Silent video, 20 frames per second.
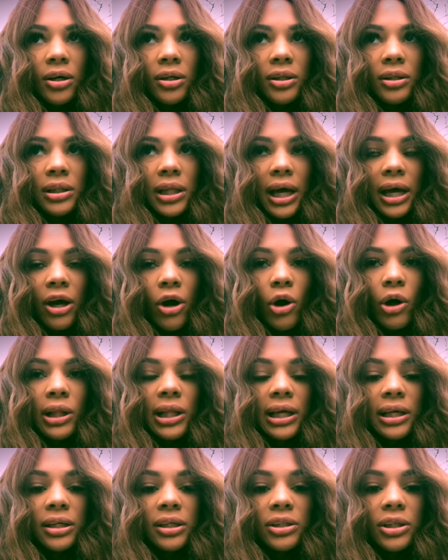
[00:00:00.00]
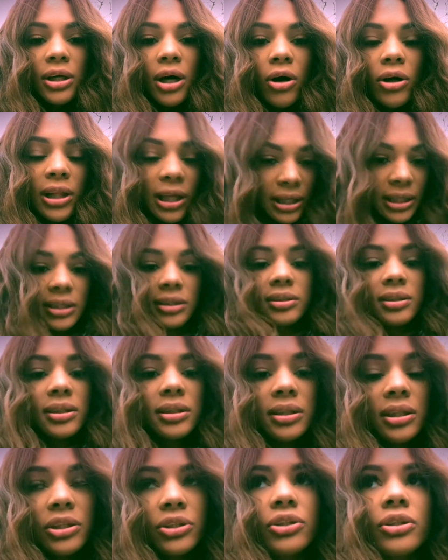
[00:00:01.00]
Like, all I need is
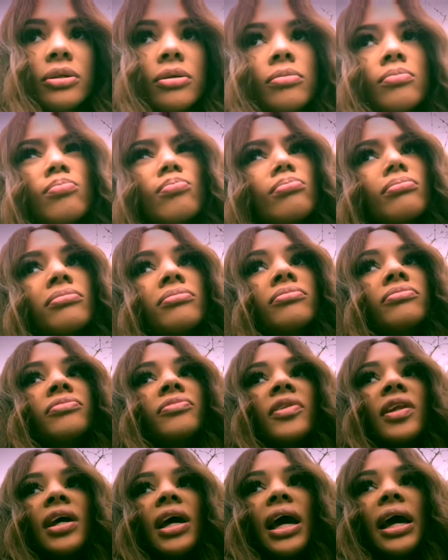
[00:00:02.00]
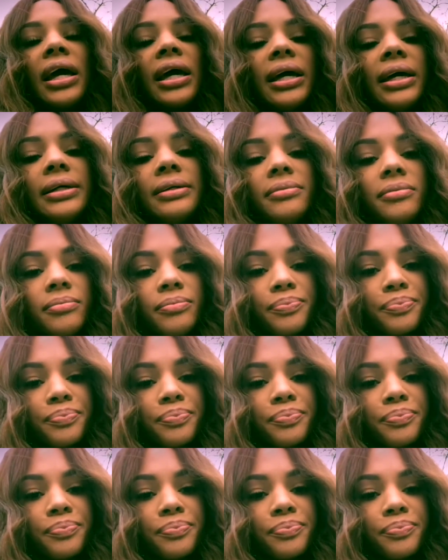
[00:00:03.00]
conditioner. And